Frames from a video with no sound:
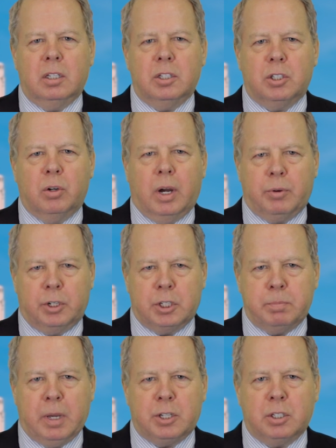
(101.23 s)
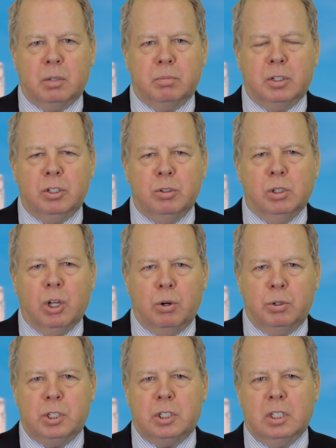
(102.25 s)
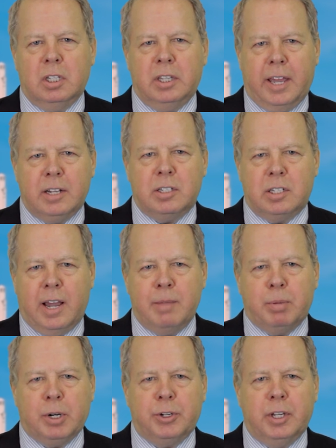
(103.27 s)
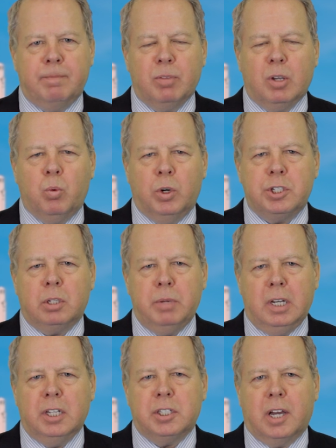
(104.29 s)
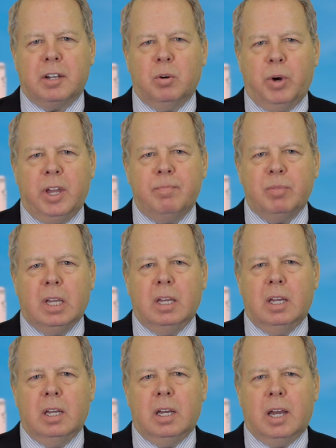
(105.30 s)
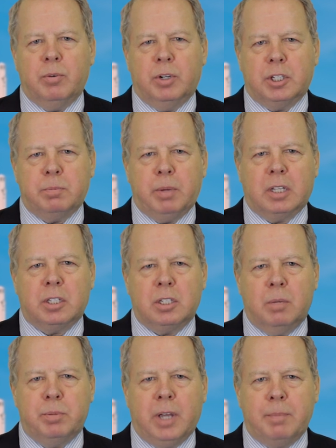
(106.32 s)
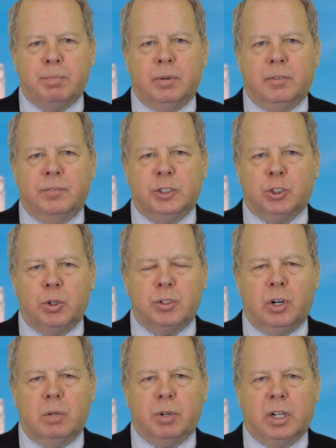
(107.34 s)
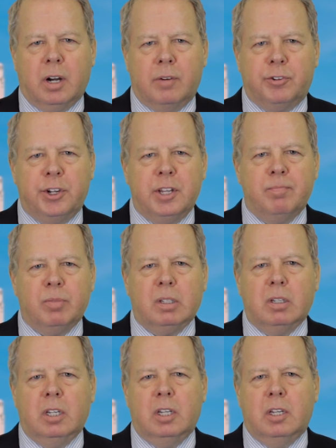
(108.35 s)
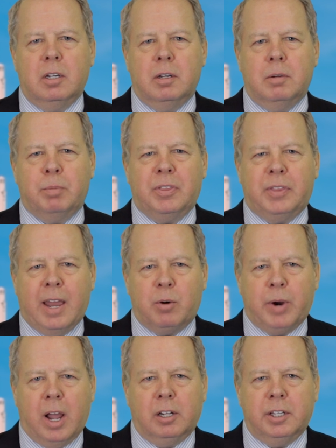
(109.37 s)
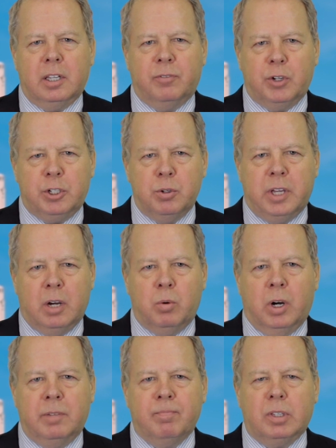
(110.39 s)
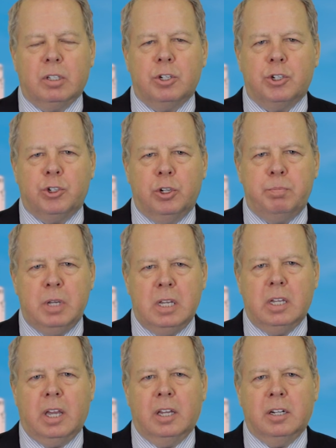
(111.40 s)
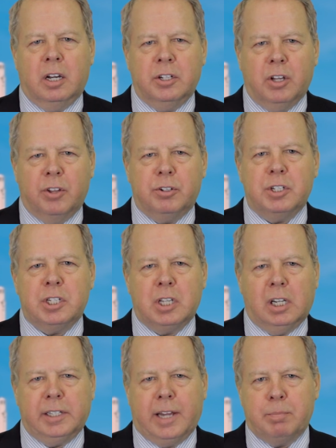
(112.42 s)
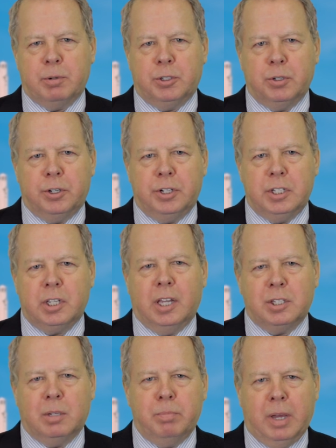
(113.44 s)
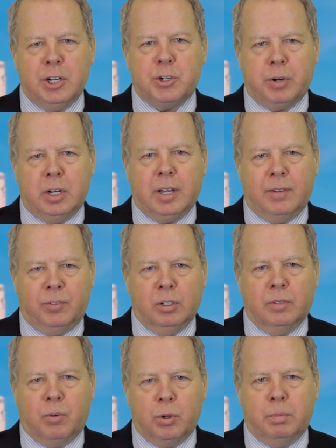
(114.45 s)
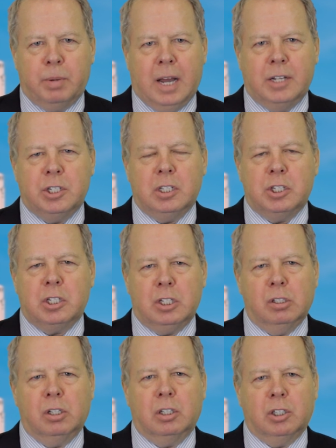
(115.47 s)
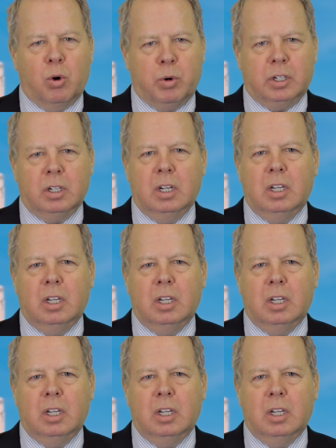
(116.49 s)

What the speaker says: so I would expect some new lows in that time period. Once the meeting is out of the way, I would expect some type of short-term recovery, but that rally, if we do get one, should be another selling opportunity, as the main trend I feel for the bonds is still lower.